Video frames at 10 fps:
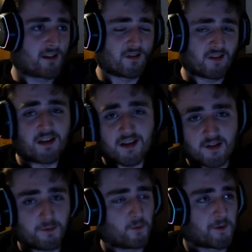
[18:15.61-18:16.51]
sink
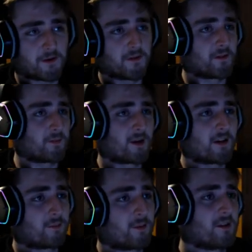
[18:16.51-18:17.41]
into a world, in my
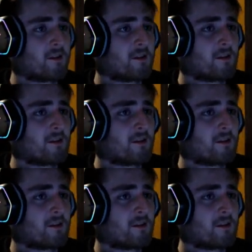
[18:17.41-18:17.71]
opinion.